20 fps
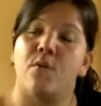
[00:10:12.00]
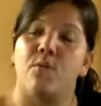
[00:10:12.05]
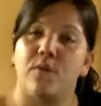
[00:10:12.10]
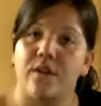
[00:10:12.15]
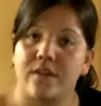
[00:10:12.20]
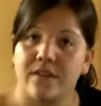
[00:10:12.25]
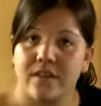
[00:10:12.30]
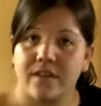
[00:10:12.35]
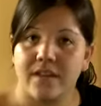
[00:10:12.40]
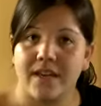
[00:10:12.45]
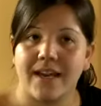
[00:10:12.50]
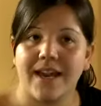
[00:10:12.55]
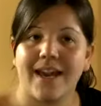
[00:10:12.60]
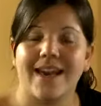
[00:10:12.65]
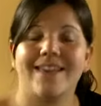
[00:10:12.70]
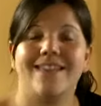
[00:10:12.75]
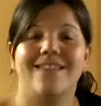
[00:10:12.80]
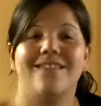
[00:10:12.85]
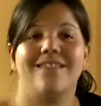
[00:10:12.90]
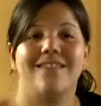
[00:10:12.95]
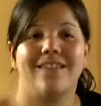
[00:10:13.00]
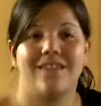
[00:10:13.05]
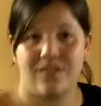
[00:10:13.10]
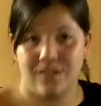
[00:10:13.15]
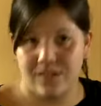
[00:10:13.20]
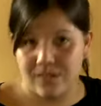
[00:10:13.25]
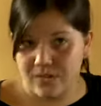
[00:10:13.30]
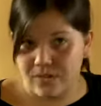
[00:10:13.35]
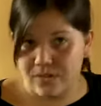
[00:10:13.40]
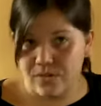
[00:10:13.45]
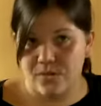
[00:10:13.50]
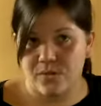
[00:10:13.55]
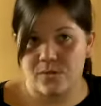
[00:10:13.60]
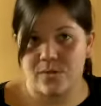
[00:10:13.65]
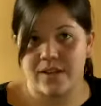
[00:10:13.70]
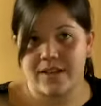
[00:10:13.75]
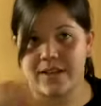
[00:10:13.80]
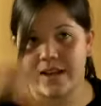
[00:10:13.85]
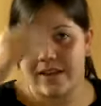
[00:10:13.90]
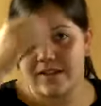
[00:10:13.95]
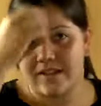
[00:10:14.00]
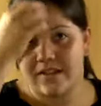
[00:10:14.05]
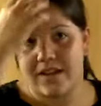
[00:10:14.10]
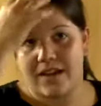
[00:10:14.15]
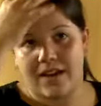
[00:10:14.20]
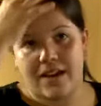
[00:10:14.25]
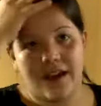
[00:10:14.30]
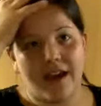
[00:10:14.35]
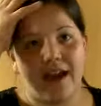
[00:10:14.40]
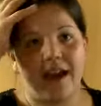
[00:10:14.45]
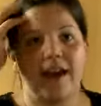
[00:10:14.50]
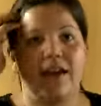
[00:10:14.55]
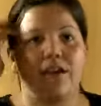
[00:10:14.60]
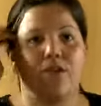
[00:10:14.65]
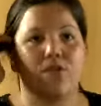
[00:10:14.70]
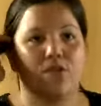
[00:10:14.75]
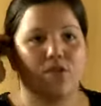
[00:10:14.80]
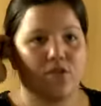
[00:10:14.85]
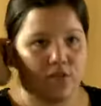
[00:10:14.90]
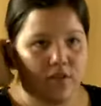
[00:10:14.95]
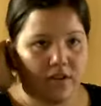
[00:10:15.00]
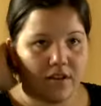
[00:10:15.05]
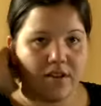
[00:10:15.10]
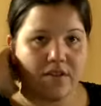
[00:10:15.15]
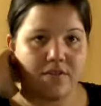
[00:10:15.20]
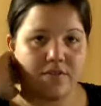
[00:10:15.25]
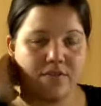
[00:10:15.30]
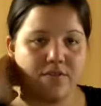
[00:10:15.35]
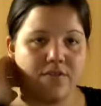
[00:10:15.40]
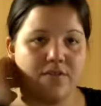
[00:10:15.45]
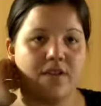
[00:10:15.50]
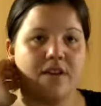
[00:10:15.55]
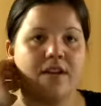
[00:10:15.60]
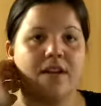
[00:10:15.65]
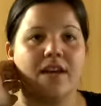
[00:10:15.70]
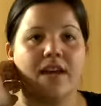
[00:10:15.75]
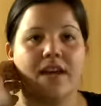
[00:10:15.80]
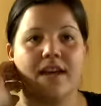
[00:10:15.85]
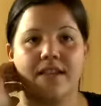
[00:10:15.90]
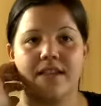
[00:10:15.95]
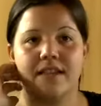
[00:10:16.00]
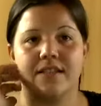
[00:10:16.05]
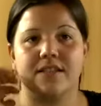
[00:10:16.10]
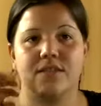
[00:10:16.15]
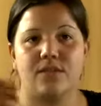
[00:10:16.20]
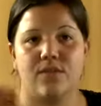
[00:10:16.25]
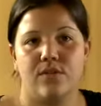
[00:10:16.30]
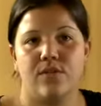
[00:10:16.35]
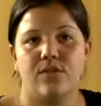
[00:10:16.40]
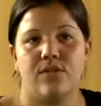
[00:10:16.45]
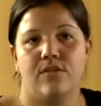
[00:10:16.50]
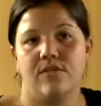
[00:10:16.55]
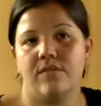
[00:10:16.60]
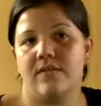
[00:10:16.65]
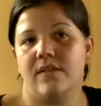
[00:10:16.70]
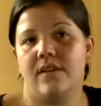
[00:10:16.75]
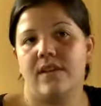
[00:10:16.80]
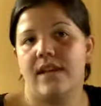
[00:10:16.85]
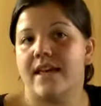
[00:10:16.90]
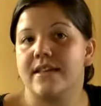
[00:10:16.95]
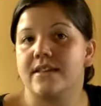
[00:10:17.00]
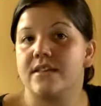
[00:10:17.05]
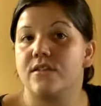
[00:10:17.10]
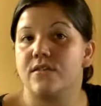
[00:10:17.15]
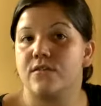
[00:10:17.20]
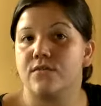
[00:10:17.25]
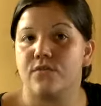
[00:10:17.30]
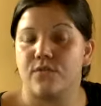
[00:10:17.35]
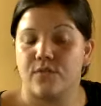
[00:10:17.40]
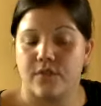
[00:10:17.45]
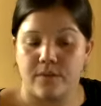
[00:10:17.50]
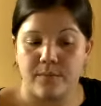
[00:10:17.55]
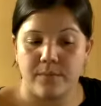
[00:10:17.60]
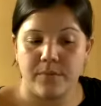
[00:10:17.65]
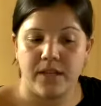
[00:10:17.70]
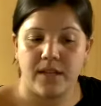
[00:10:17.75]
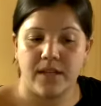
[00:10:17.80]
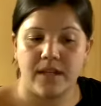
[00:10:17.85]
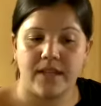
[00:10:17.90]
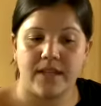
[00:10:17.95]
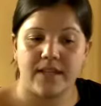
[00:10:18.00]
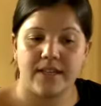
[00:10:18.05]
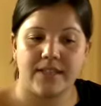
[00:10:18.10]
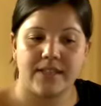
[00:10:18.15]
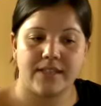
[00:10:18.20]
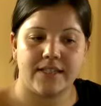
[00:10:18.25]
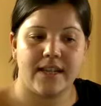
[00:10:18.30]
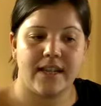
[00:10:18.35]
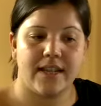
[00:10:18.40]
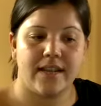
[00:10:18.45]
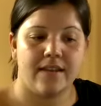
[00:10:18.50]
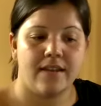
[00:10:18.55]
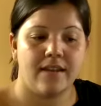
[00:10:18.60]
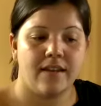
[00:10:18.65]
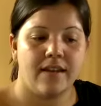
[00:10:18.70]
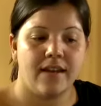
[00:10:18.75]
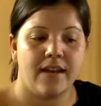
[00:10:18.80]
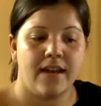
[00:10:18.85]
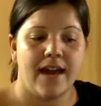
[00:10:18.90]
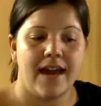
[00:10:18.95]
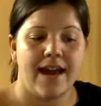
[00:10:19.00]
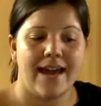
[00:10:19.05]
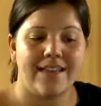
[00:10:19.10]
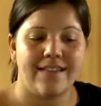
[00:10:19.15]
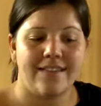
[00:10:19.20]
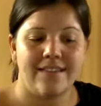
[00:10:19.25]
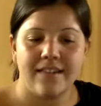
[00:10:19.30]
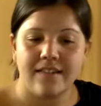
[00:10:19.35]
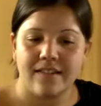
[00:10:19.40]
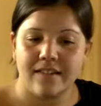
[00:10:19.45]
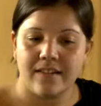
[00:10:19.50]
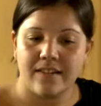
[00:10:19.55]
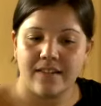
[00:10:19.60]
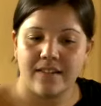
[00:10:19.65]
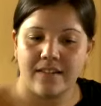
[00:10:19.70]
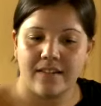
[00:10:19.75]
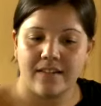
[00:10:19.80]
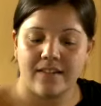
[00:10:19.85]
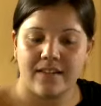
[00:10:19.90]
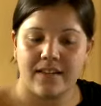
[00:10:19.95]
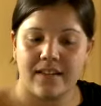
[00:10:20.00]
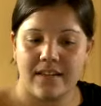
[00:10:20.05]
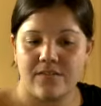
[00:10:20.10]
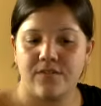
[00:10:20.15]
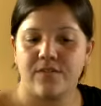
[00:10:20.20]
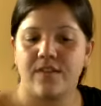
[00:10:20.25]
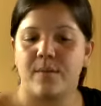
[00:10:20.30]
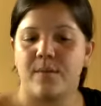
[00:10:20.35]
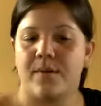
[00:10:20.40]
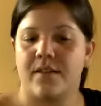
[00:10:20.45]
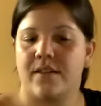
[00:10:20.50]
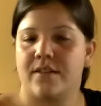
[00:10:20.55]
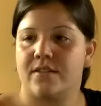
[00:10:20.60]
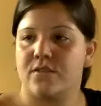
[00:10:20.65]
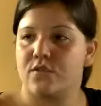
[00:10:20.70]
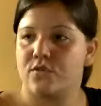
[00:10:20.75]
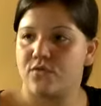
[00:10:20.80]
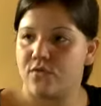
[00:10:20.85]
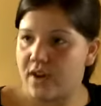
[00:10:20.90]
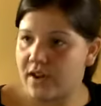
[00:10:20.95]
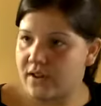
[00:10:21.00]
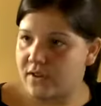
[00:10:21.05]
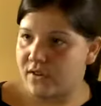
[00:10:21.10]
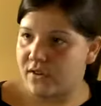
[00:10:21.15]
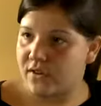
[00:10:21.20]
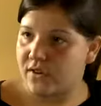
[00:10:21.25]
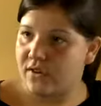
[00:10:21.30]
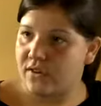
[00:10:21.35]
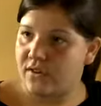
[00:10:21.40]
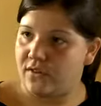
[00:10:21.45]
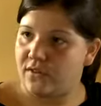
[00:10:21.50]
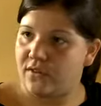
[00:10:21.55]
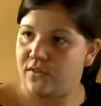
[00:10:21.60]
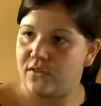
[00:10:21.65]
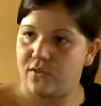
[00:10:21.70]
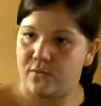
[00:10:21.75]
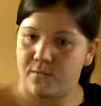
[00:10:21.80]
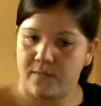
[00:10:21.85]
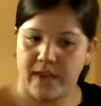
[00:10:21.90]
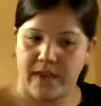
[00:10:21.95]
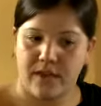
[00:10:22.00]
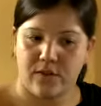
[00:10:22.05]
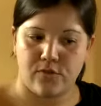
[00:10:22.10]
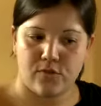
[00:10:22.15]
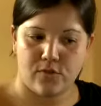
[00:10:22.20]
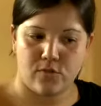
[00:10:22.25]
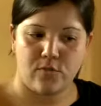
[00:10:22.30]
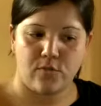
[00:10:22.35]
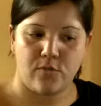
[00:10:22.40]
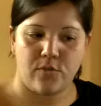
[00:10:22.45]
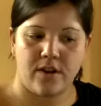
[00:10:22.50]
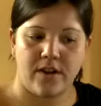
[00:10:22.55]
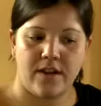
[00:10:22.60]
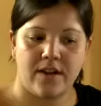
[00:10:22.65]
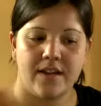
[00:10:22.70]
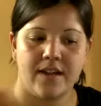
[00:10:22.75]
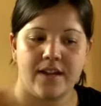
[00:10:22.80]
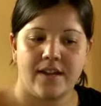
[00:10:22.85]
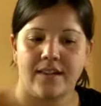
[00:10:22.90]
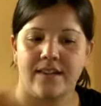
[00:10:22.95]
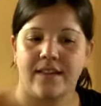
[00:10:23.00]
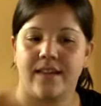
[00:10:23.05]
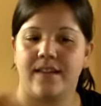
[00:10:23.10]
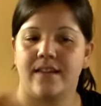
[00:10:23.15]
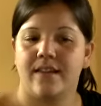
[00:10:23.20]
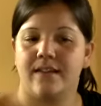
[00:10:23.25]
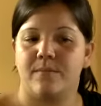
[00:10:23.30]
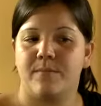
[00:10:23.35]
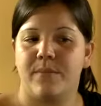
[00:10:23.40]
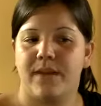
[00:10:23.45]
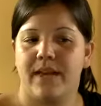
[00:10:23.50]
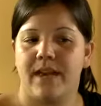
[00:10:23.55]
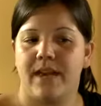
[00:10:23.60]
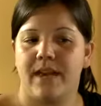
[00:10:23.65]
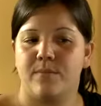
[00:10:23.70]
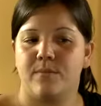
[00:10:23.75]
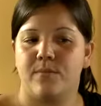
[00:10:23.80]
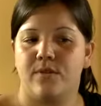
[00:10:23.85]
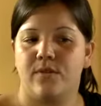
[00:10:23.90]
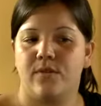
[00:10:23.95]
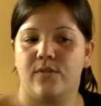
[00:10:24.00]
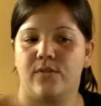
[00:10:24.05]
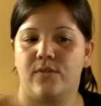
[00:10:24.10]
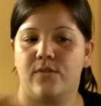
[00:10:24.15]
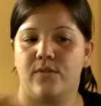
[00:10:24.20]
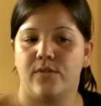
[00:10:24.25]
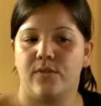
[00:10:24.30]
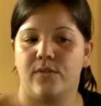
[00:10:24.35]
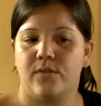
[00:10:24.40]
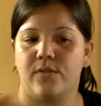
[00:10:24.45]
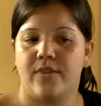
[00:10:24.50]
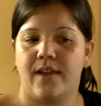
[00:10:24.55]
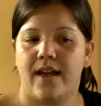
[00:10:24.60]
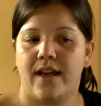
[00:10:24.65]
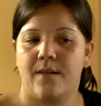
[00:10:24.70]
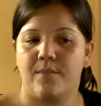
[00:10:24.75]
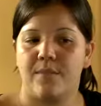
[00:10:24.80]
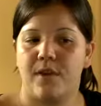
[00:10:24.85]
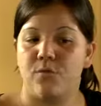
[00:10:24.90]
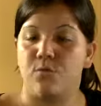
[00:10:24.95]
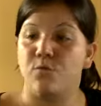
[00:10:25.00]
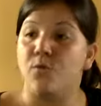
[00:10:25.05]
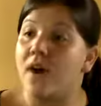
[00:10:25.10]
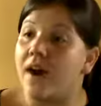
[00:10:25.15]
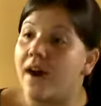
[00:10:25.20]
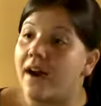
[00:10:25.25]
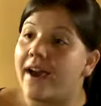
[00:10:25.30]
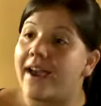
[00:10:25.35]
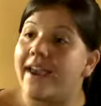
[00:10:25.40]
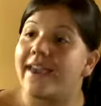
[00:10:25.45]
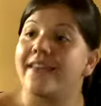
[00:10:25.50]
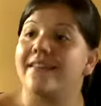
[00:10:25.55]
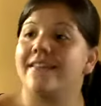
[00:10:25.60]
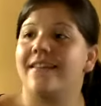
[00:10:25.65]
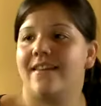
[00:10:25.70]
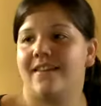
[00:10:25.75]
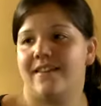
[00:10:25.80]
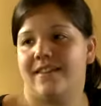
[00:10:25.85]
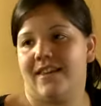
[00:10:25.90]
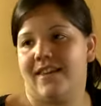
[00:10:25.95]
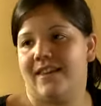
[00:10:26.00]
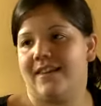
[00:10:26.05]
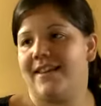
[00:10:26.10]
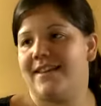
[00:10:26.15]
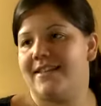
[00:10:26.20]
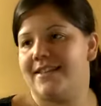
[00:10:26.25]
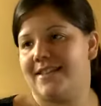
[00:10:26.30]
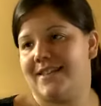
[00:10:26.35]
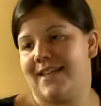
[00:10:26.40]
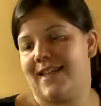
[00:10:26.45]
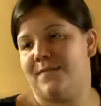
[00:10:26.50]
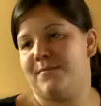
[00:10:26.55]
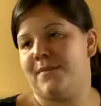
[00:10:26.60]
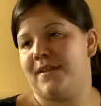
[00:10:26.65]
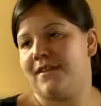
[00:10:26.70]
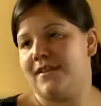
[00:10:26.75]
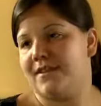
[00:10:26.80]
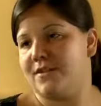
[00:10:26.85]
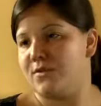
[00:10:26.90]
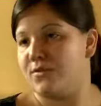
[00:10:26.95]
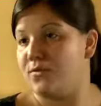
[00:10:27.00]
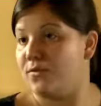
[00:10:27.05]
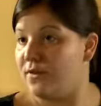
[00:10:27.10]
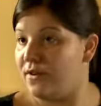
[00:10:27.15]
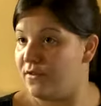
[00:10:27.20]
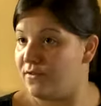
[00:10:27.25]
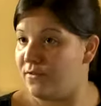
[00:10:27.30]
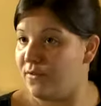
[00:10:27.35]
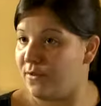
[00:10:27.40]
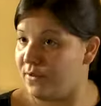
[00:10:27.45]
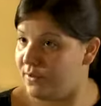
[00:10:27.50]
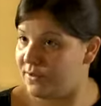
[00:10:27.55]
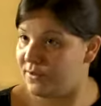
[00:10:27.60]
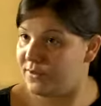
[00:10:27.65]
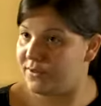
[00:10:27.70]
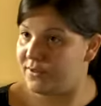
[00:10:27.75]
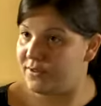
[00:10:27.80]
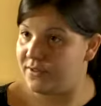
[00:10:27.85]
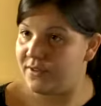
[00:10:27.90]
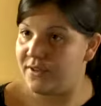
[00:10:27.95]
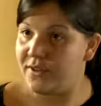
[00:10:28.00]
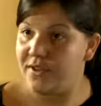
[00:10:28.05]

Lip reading: One thing I didn't do, and I think I should have, and that's a good lesson for me, is that I didn't give them an instruction to make sure that they'll be able to tell me why they think that statement is true or false.